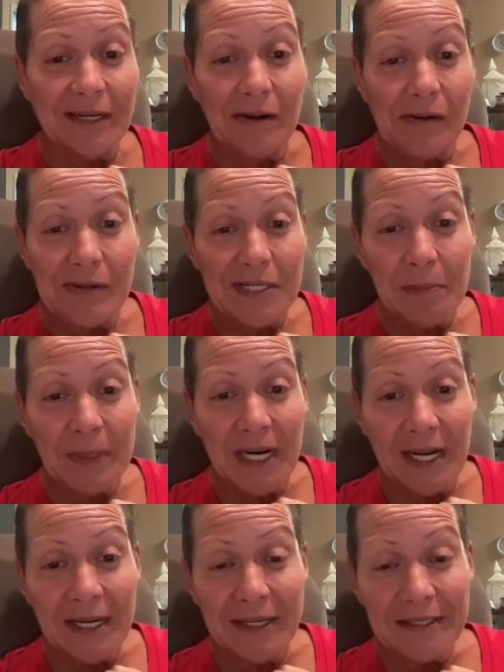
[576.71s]
oh, it's a
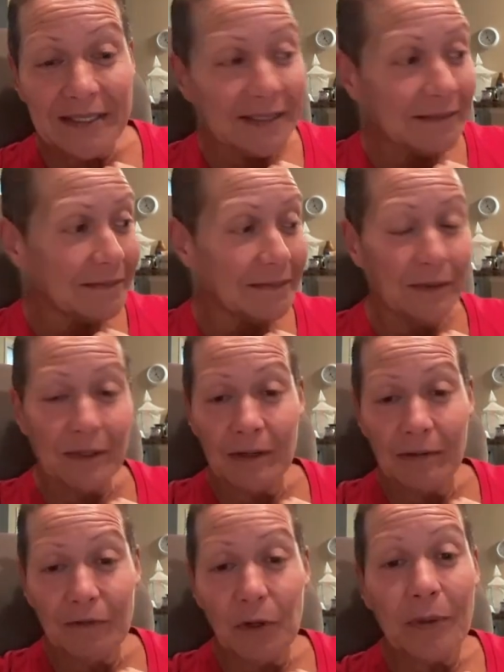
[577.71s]
benign
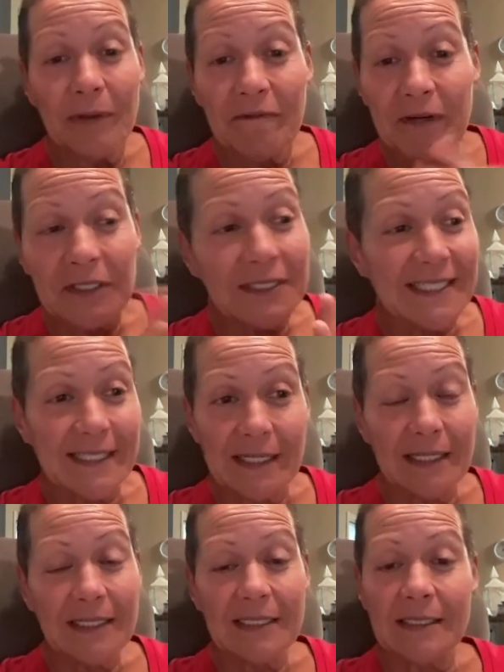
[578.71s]
fluid-filled
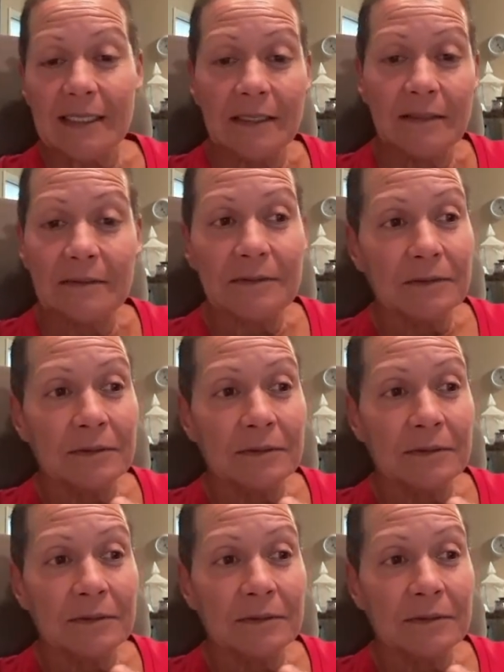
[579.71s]
cyst, and